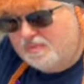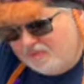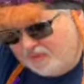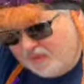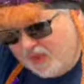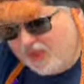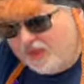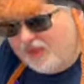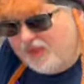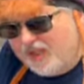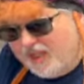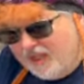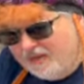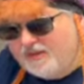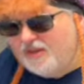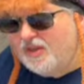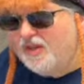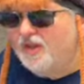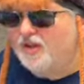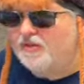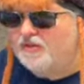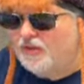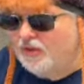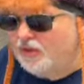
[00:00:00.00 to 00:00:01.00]
are giving
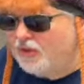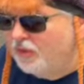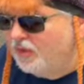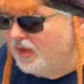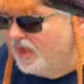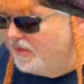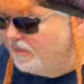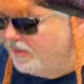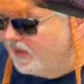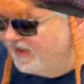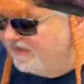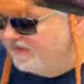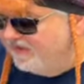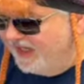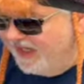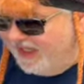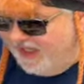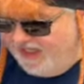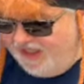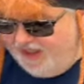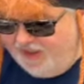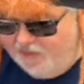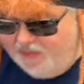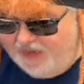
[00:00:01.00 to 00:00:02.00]
off a creepy
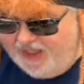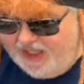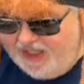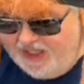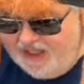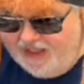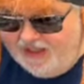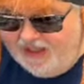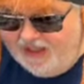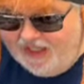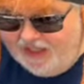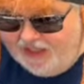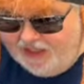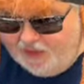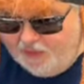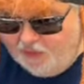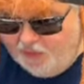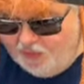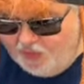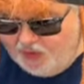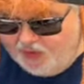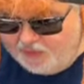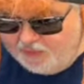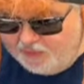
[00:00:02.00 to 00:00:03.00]
vibe. And at
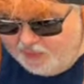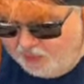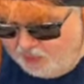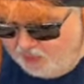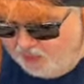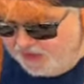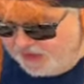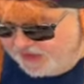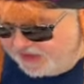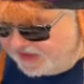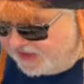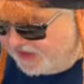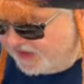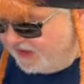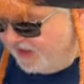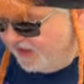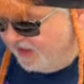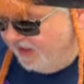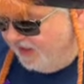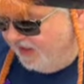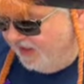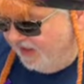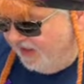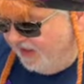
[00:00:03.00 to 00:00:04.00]
one point,
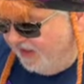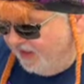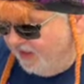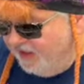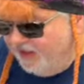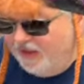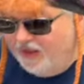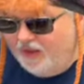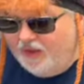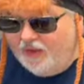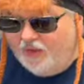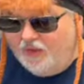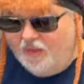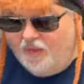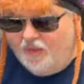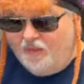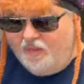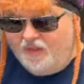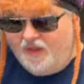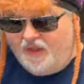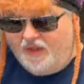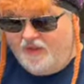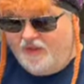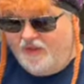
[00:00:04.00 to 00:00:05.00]
uh,
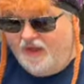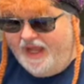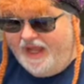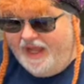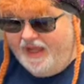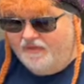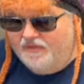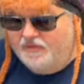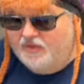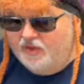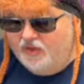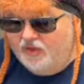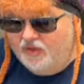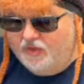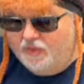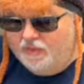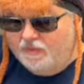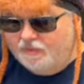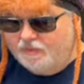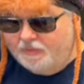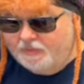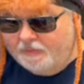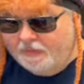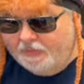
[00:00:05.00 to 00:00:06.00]
uh, after
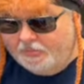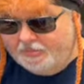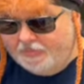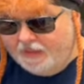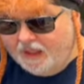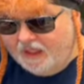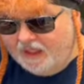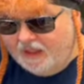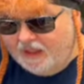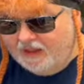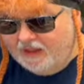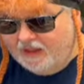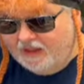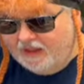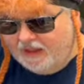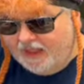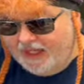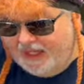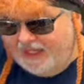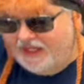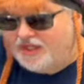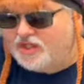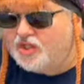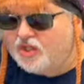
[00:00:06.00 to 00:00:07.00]
uh,
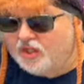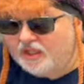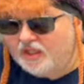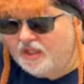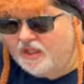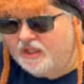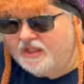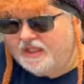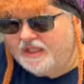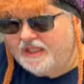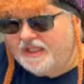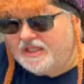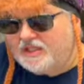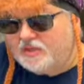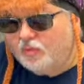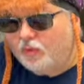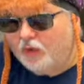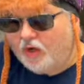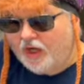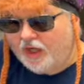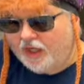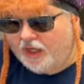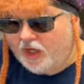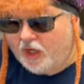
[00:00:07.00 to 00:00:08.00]
Angela is
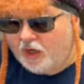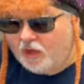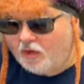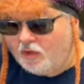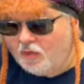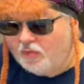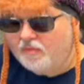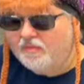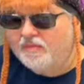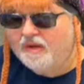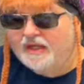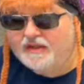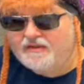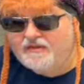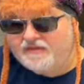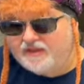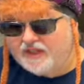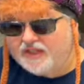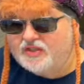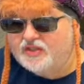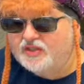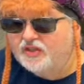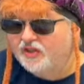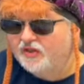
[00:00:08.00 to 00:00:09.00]
brought home by
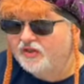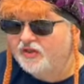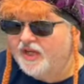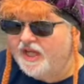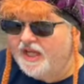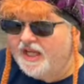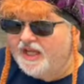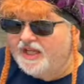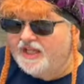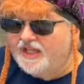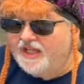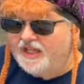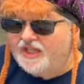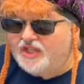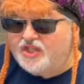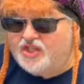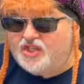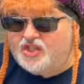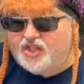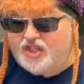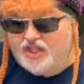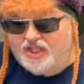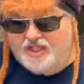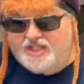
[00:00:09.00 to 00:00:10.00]
Victor,
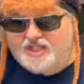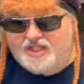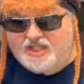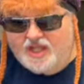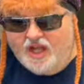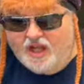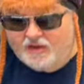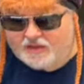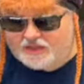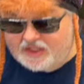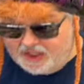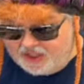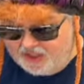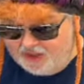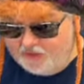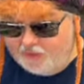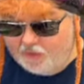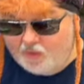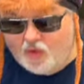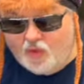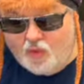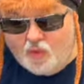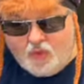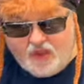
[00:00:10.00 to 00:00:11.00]
she assaults him
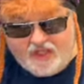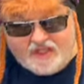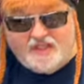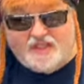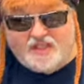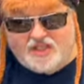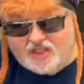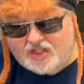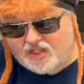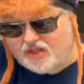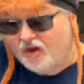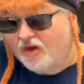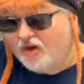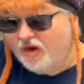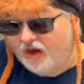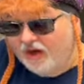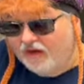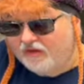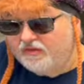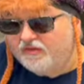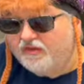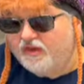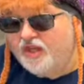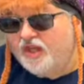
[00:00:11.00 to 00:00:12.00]
with the
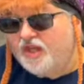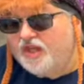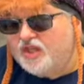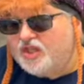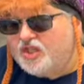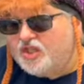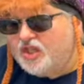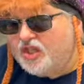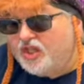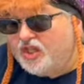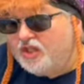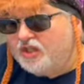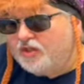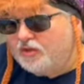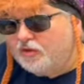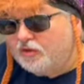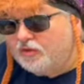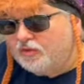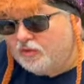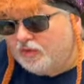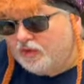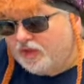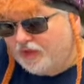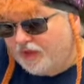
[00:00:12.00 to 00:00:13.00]
scarf. She
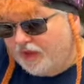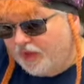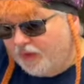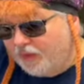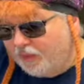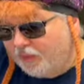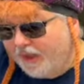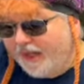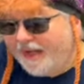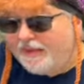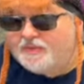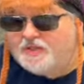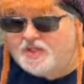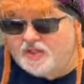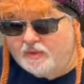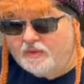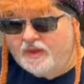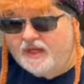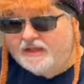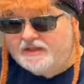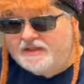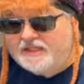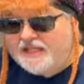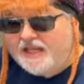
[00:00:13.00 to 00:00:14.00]
uh, wraps it
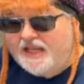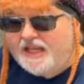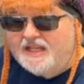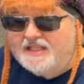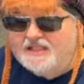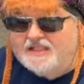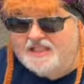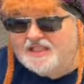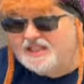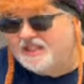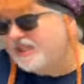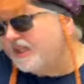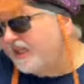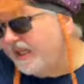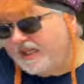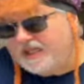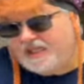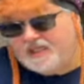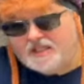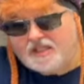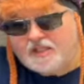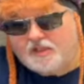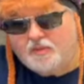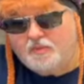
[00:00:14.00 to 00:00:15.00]
around his head and
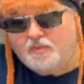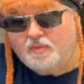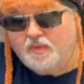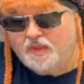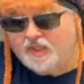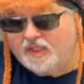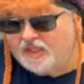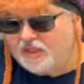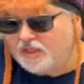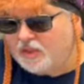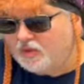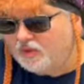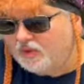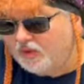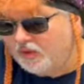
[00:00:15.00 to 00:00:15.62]
slings him into